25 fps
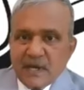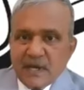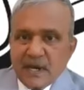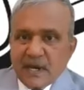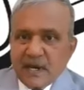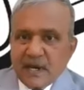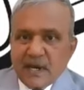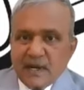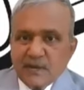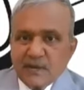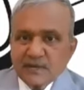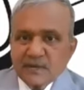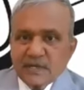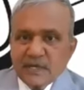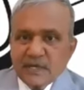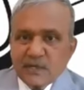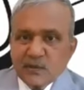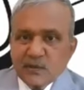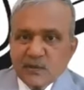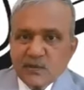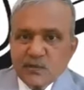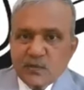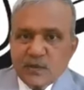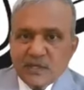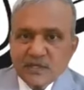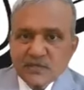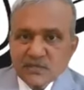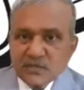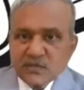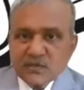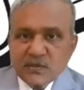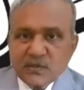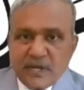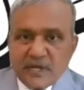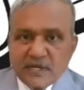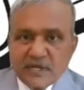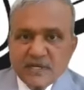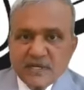accountant who wants
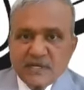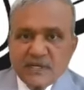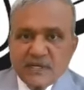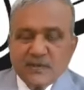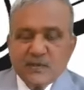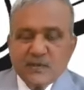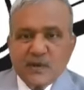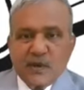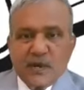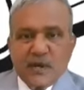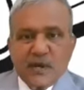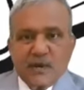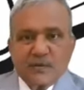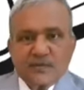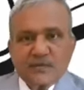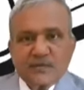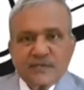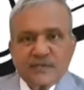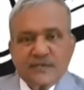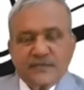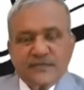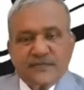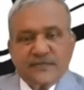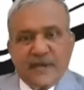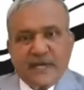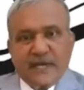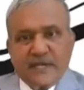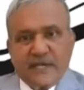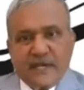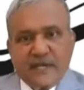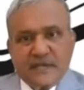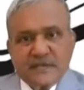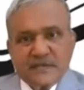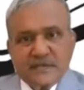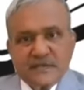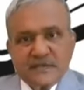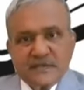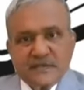to enter into accounts and
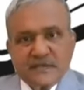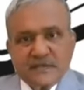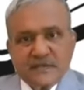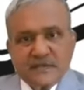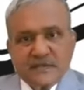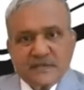finance.